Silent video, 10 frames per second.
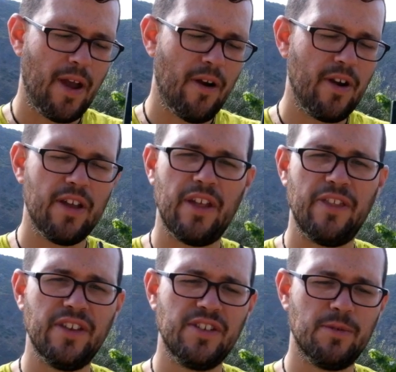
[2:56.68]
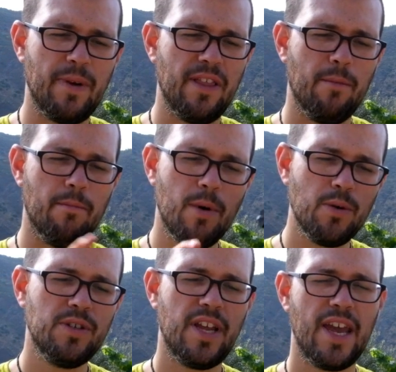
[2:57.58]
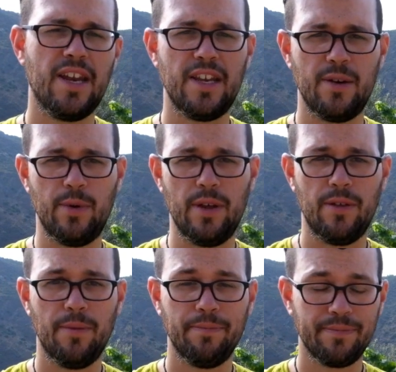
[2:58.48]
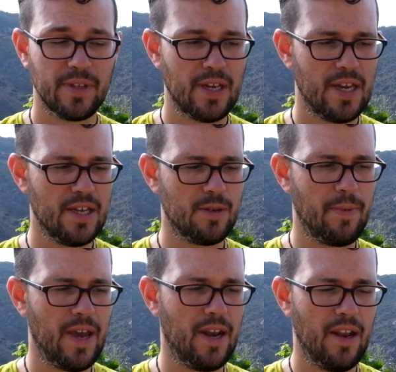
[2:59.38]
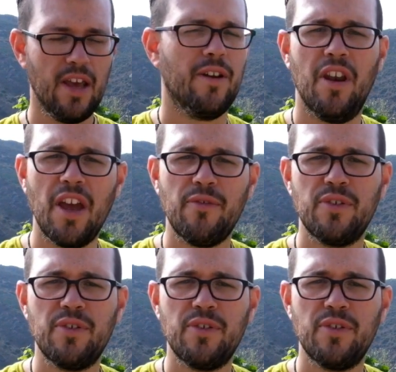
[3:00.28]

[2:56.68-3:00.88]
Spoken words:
area that this has been the most handy with has been night